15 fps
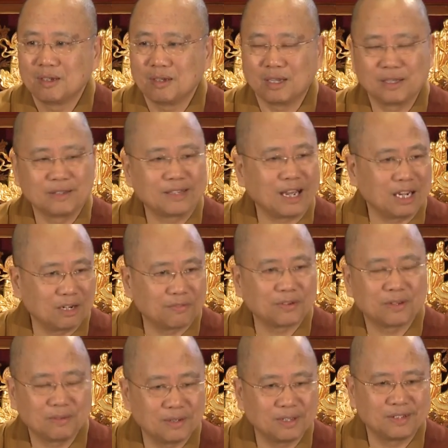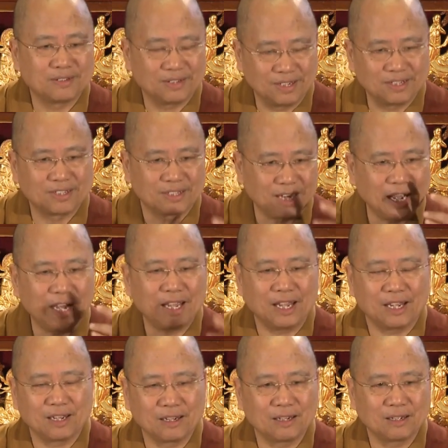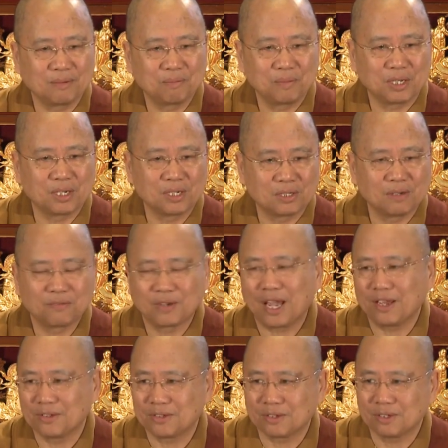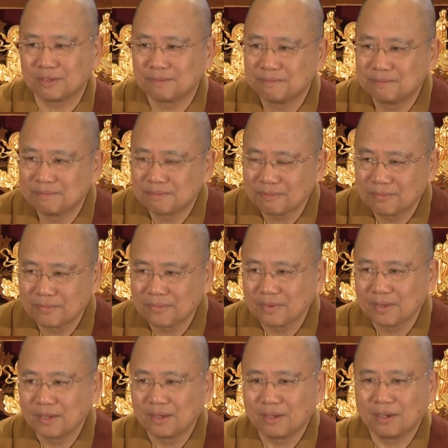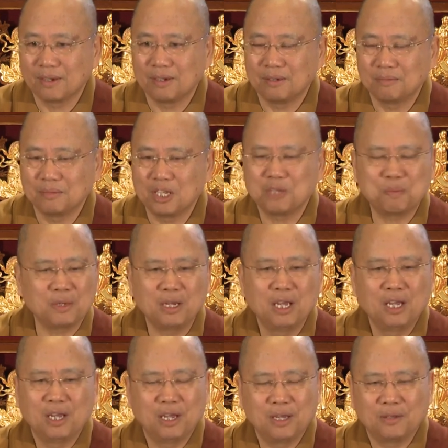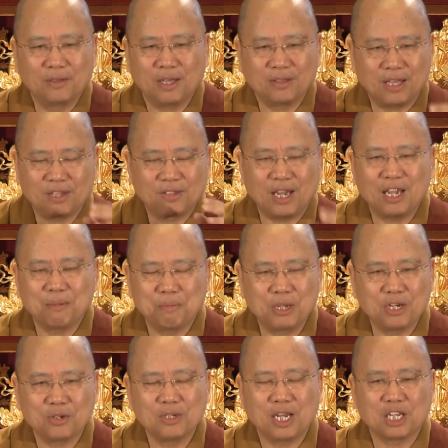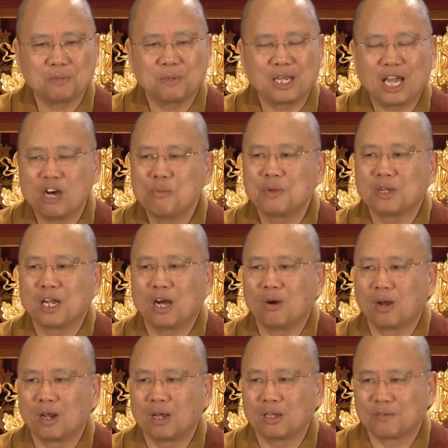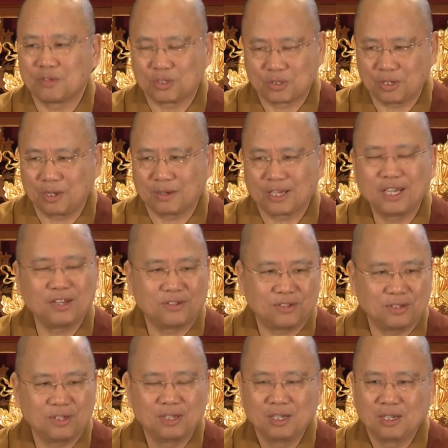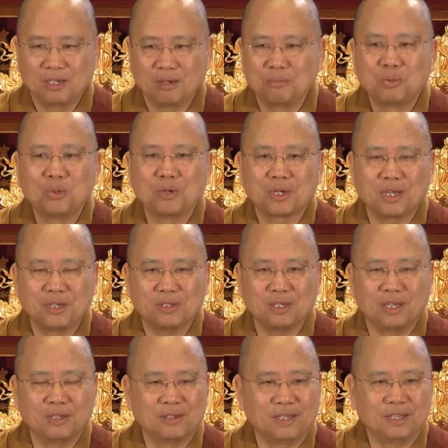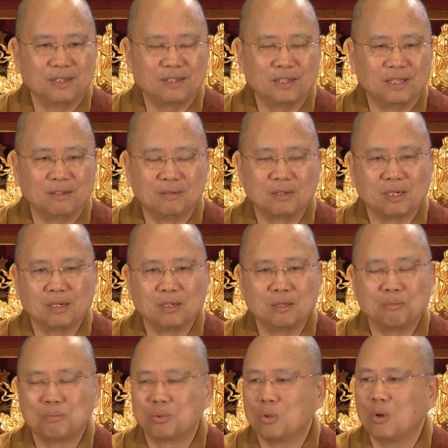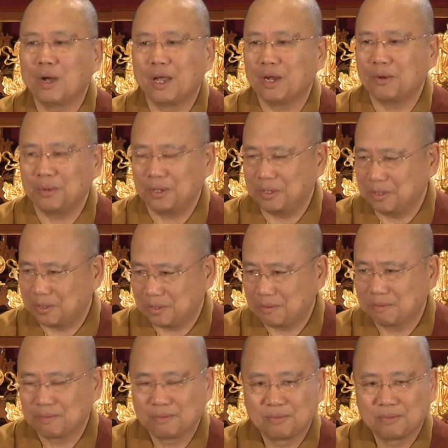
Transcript: He's dying because of cancer. That dying patient has been helping out a lot of kids, poor kids in poor areas,